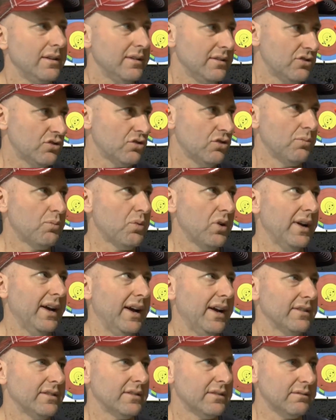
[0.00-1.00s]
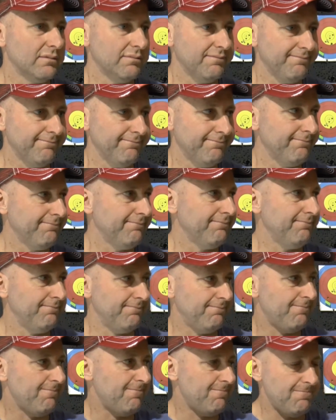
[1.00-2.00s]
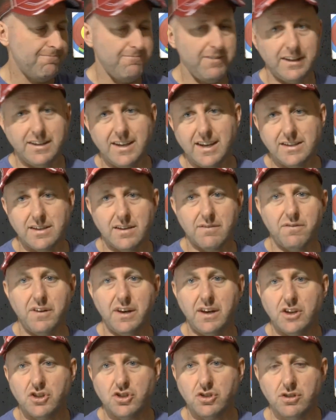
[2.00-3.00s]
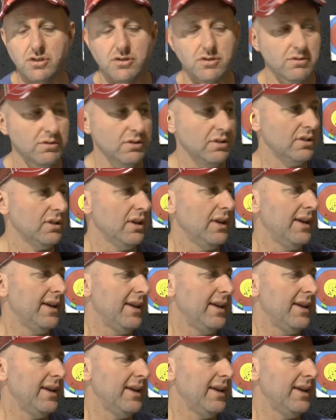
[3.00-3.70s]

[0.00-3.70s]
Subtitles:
It's a good product, fantastic finish, shoots good.